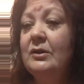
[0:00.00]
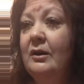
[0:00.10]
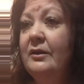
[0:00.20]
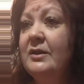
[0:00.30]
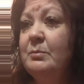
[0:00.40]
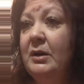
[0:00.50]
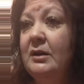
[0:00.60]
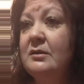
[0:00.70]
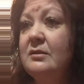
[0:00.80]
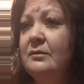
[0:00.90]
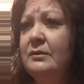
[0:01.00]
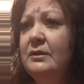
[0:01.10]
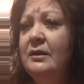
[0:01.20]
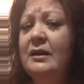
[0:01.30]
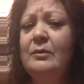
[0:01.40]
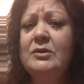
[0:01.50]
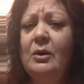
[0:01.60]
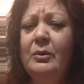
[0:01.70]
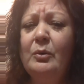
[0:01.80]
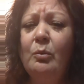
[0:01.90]
on this bus and I was
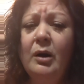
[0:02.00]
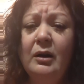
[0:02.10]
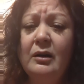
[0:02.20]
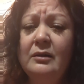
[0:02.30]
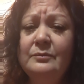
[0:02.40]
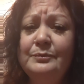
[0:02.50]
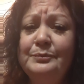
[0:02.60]
going to work.